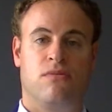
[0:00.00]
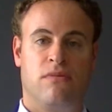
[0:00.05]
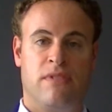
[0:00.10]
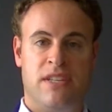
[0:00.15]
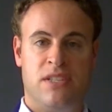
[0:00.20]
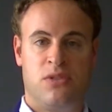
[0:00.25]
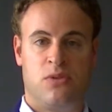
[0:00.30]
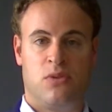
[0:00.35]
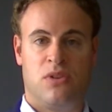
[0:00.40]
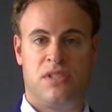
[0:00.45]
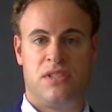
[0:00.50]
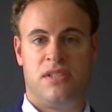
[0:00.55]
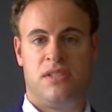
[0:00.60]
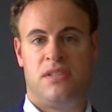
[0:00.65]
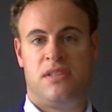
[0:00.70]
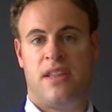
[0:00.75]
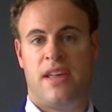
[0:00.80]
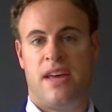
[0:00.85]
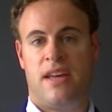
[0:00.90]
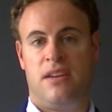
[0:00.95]
the
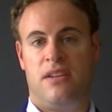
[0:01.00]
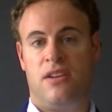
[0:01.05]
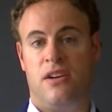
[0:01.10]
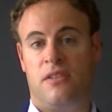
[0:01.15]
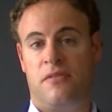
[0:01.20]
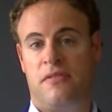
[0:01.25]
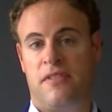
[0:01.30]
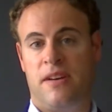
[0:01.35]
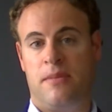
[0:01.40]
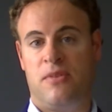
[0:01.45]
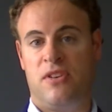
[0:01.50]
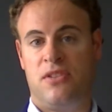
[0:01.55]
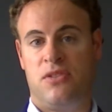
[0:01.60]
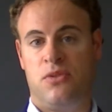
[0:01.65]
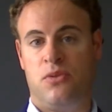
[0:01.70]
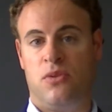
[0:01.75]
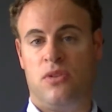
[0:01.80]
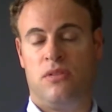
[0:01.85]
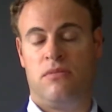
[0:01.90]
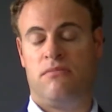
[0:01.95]
resources that young families
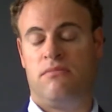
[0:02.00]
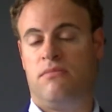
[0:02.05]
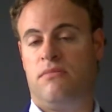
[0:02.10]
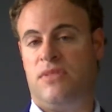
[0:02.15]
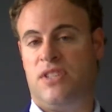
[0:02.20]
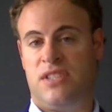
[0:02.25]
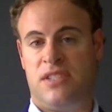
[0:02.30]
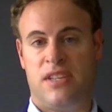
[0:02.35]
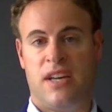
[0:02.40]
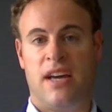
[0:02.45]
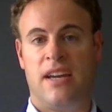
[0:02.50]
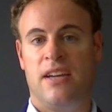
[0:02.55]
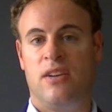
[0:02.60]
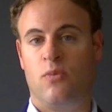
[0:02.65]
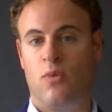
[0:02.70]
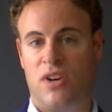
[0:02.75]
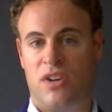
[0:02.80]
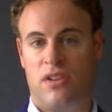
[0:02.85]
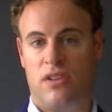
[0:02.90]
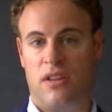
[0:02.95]
who are
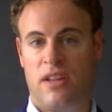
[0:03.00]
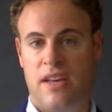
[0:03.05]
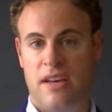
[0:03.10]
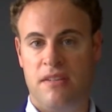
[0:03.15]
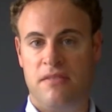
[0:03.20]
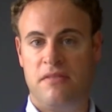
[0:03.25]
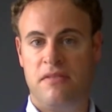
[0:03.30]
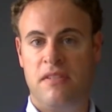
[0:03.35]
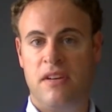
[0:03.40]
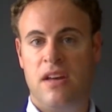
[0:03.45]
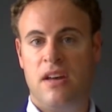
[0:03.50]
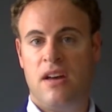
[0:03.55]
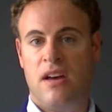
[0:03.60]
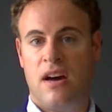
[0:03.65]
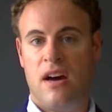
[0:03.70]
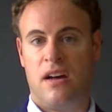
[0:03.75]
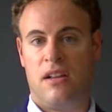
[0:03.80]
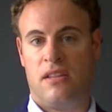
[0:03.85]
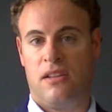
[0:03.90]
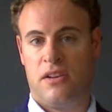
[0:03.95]
deciding where to live
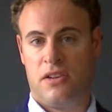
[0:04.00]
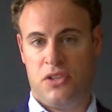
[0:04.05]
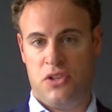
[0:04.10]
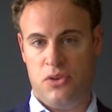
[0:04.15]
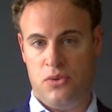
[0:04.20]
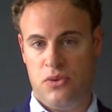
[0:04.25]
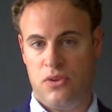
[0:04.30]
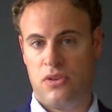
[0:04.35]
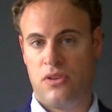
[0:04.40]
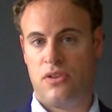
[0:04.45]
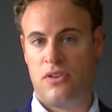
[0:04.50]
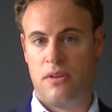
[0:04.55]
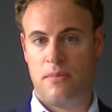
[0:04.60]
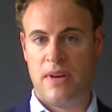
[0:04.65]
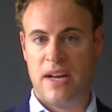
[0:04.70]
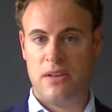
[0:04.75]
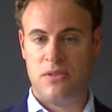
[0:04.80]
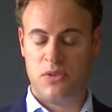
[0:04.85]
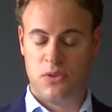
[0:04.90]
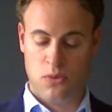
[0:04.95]
look to learn
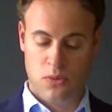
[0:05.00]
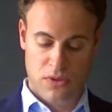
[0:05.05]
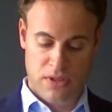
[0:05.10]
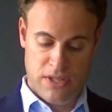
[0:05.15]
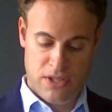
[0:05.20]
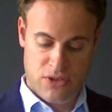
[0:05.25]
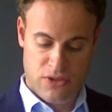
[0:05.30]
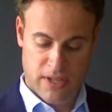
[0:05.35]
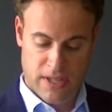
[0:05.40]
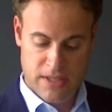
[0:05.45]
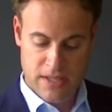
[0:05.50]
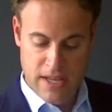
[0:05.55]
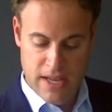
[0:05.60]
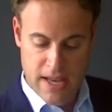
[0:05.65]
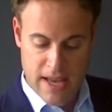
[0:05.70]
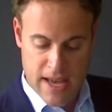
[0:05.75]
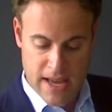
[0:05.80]
about school districts.